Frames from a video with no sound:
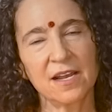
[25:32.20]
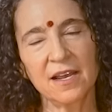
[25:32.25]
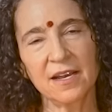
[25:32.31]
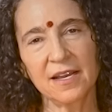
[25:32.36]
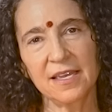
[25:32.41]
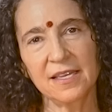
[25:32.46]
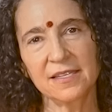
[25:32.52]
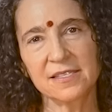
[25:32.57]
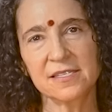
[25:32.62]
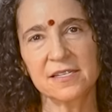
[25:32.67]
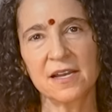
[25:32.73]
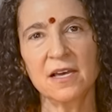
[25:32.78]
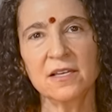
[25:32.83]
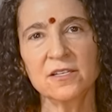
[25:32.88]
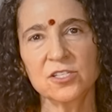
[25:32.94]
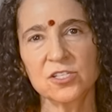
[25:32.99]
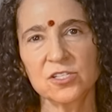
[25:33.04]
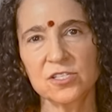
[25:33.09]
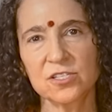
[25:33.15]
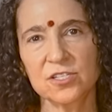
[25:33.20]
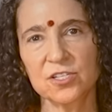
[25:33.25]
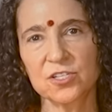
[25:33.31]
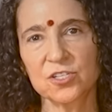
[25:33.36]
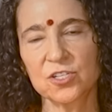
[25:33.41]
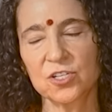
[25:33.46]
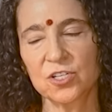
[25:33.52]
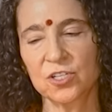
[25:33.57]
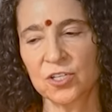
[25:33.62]
not just
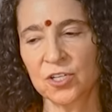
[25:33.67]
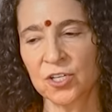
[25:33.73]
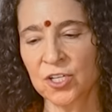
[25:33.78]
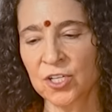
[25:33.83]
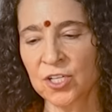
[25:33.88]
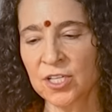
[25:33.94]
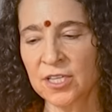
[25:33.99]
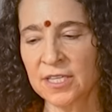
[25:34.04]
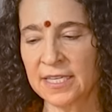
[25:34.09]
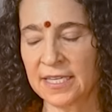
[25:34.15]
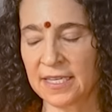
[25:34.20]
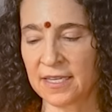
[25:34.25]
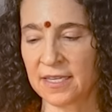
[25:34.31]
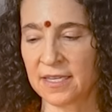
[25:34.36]
eternal